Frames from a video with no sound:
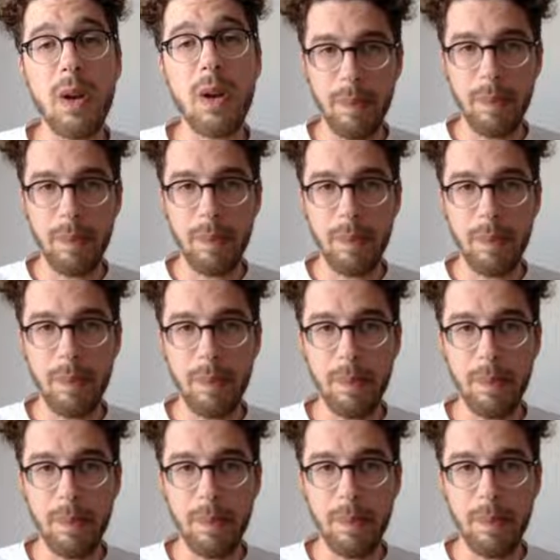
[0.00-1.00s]
So
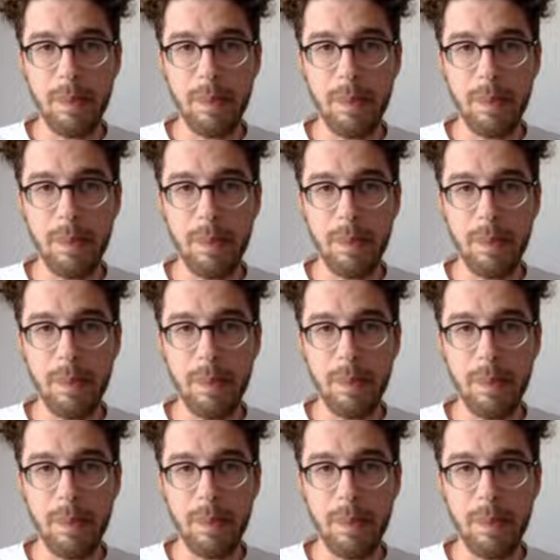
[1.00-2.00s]
here we have
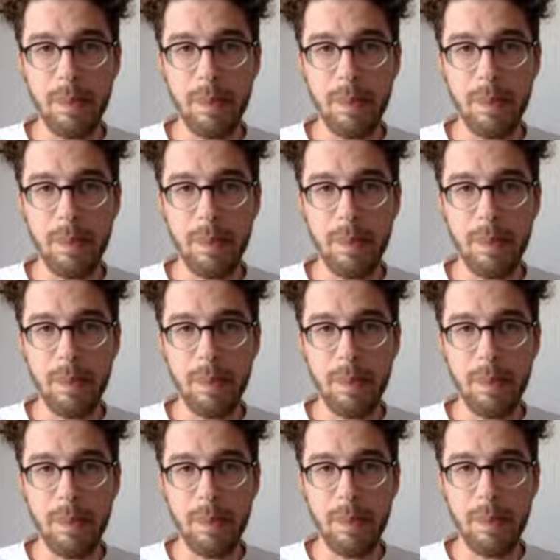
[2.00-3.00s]
the same
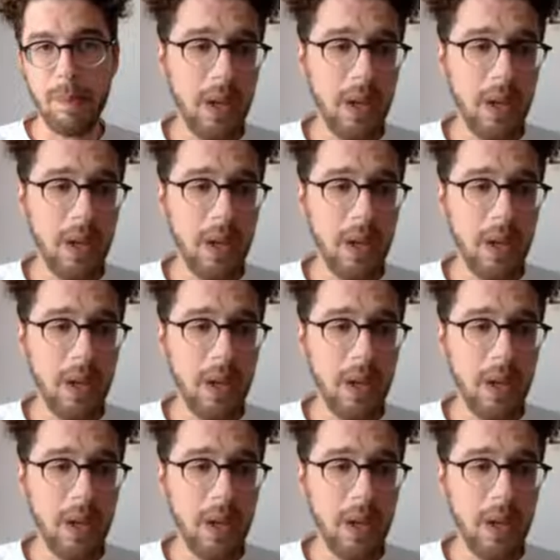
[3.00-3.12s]
data.